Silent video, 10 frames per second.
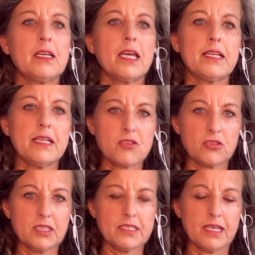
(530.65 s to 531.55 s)
It is
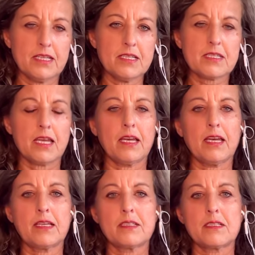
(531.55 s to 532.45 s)
early days
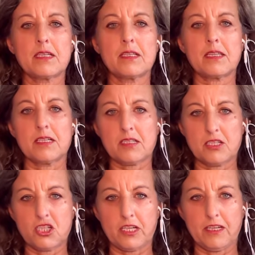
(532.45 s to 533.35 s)
and things
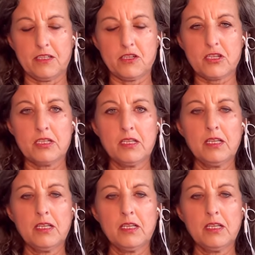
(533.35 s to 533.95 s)
can change.